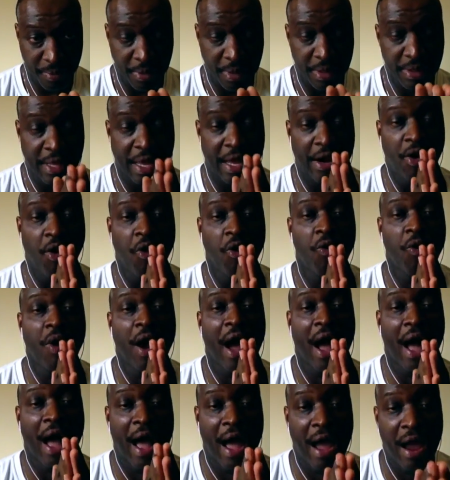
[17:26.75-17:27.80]
They don't
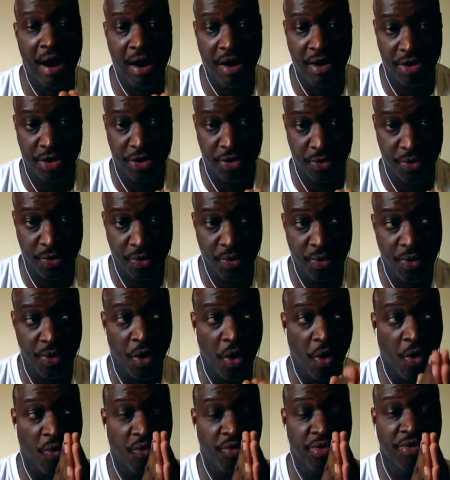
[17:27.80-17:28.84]
hire you
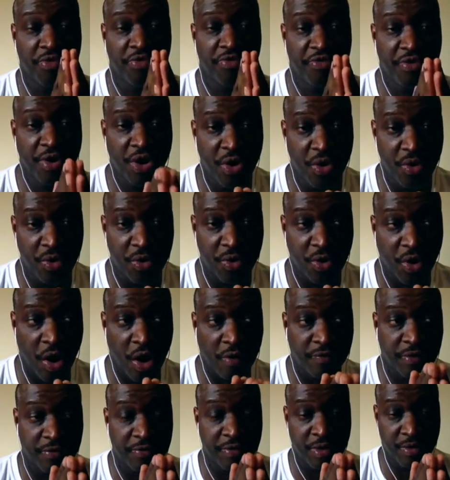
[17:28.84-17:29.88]
over the phone
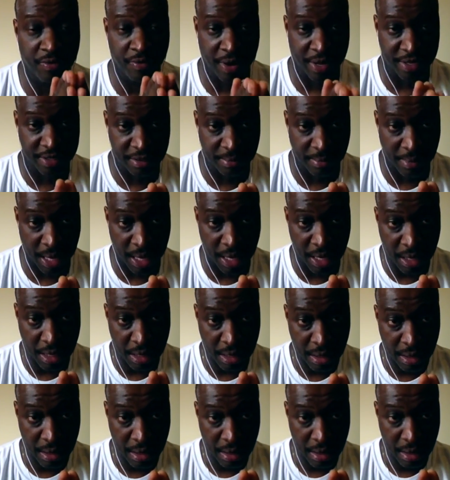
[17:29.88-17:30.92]
off of your resume.
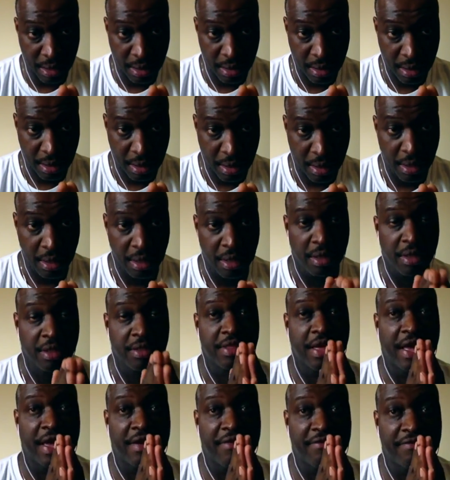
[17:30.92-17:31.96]

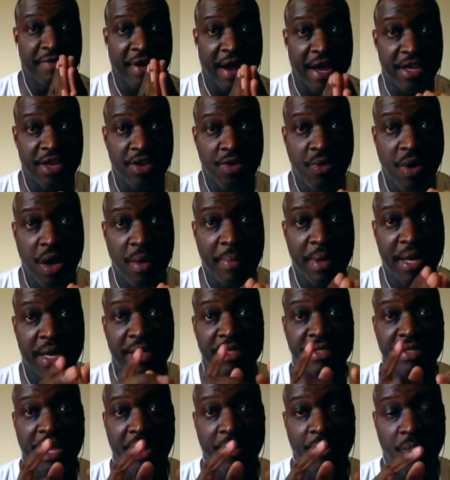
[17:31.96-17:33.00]
They invite you in
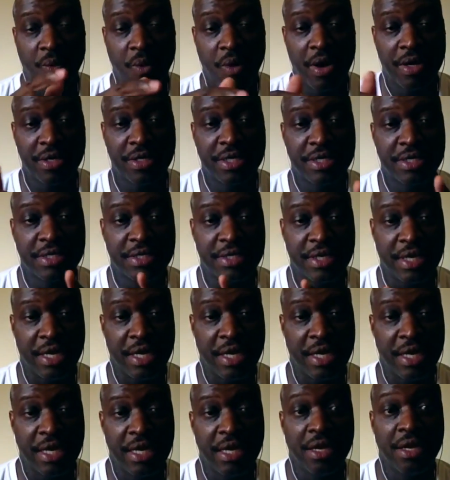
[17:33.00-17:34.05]
because they want to
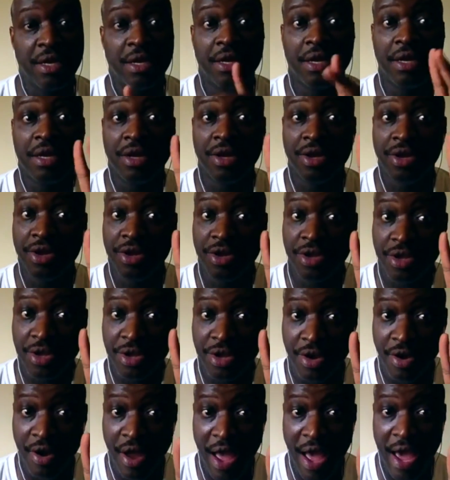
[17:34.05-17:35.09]
see
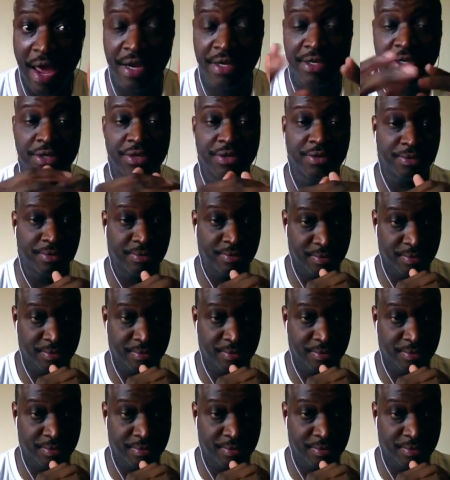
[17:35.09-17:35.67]
your attitude.